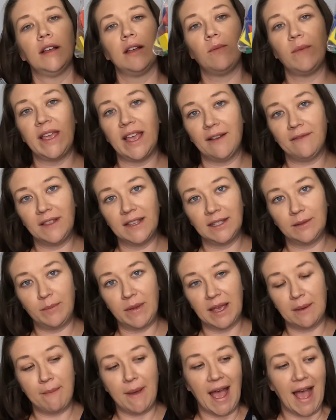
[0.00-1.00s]
And we have this
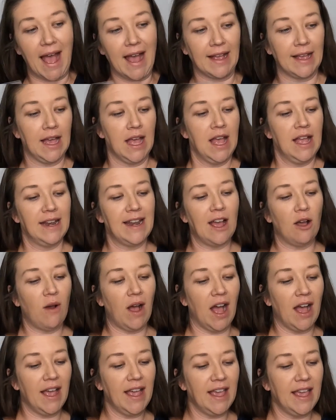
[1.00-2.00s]
big bag.
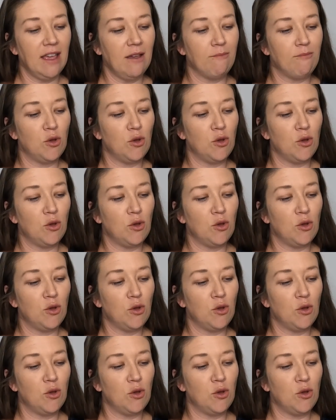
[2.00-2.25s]
Now I